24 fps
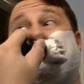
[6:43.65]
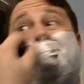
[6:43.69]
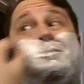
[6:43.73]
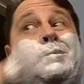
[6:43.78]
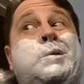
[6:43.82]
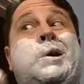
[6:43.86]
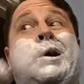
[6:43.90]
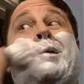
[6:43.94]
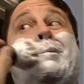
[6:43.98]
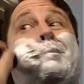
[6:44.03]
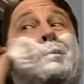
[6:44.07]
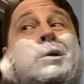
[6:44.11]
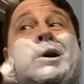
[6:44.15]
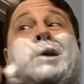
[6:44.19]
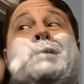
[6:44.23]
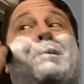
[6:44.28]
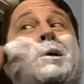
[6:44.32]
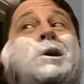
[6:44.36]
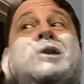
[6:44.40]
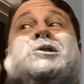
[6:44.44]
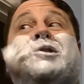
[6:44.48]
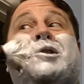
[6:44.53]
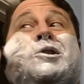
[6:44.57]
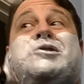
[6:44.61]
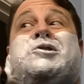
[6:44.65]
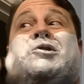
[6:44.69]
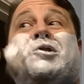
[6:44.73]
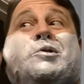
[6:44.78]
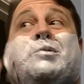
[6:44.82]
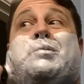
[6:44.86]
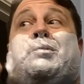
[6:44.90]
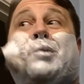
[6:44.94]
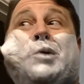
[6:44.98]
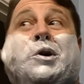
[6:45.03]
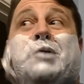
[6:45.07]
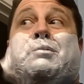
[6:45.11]
You know, pretty much, unless
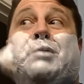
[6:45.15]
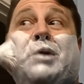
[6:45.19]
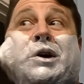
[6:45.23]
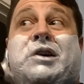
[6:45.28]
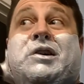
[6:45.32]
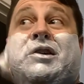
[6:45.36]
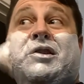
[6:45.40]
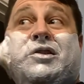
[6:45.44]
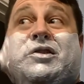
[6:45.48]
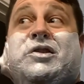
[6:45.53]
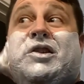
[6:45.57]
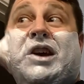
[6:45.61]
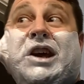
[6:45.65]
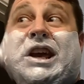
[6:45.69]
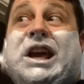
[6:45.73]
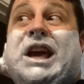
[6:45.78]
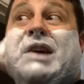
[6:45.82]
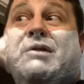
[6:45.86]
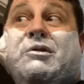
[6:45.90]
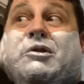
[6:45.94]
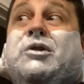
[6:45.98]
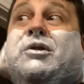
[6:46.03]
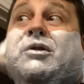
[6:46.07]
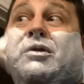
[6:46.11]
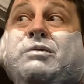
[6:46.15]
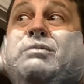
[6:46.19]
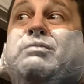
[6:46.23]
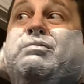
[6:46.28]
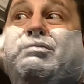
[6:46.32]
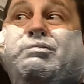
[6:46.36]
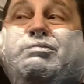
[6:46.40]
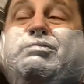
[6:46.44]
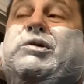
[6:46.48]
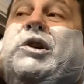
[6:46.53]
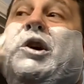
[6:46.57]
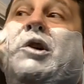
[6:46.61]
you're a completely sick, evil,
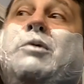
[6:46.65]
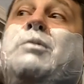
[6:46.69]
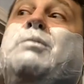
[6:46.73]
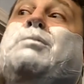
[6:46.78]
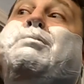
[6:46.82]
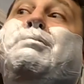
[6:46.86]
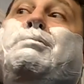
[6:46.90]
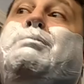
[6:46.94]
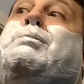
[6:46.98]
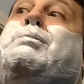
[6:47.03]
you know,